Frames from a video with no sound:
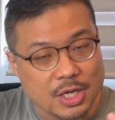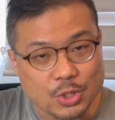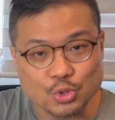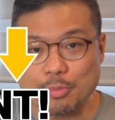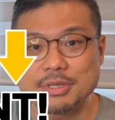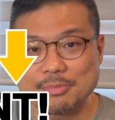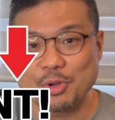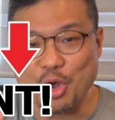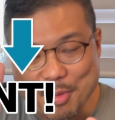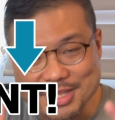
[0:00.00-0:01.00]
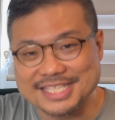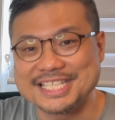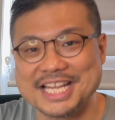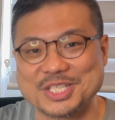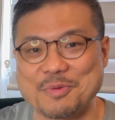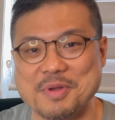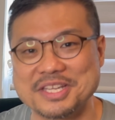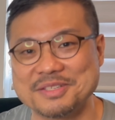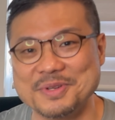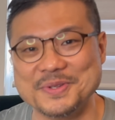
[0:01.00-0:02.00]
Drop me some comments, let's compare
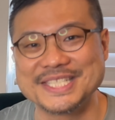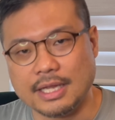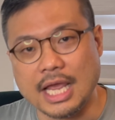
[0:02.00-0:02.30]
some notes.